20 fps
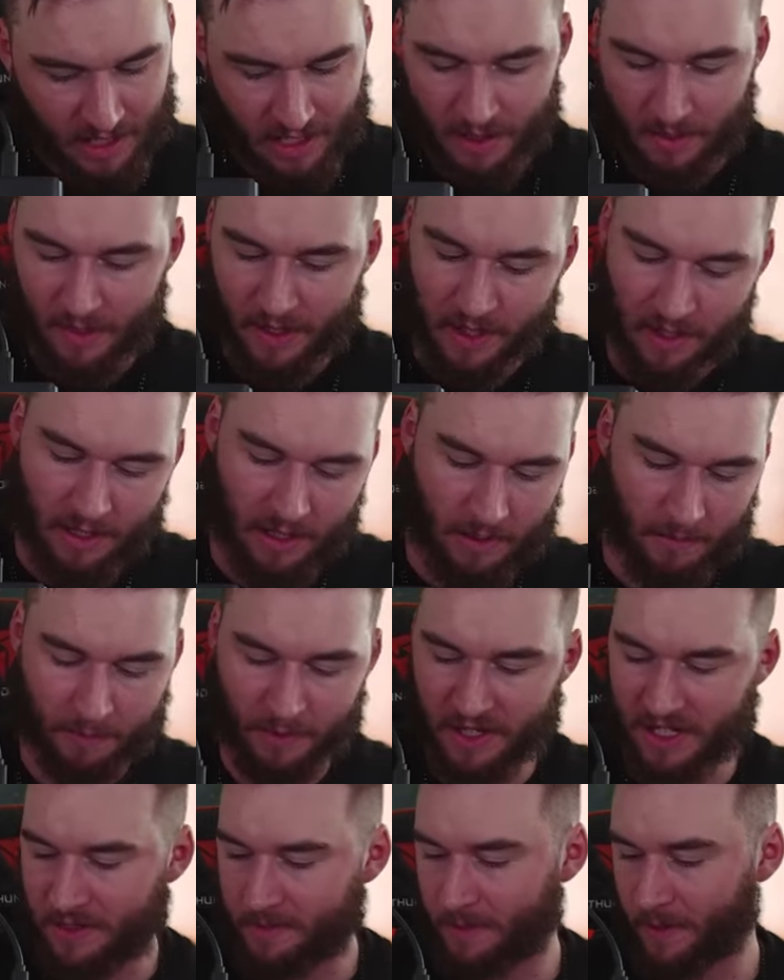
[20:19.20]
we got a
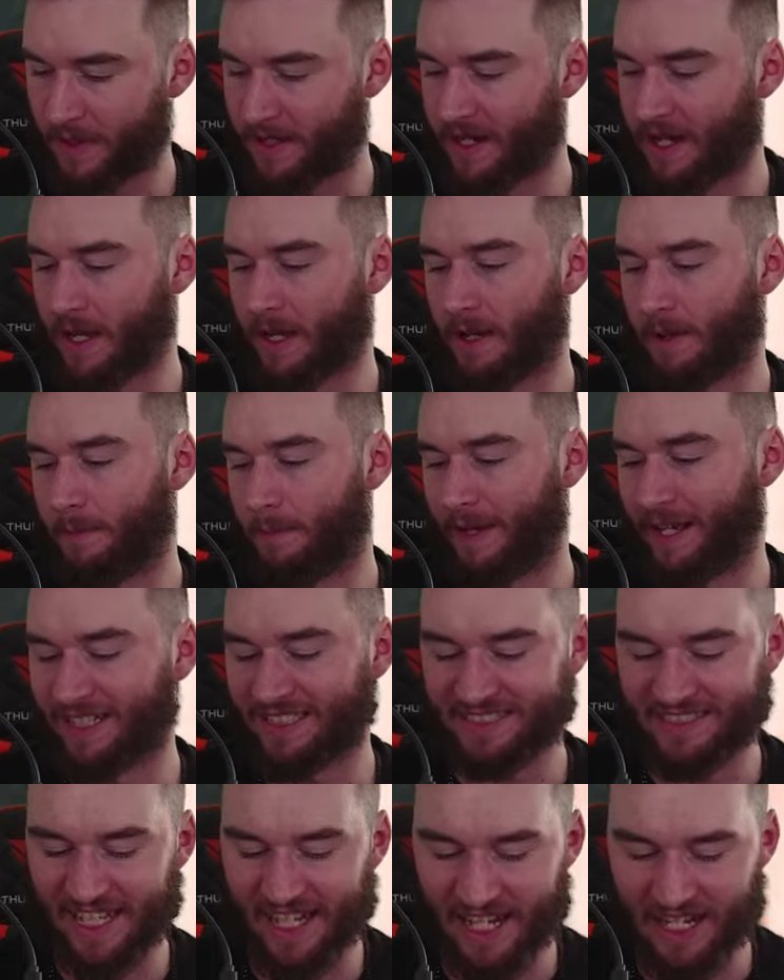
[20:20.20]
Brisbane
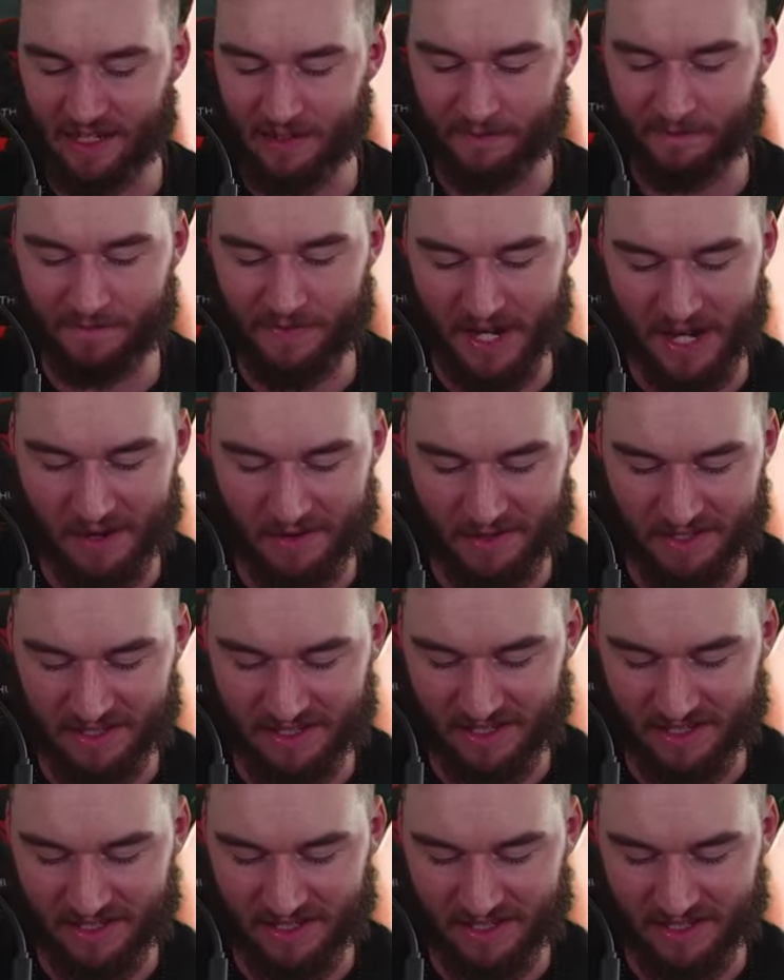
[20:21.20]
best and fairest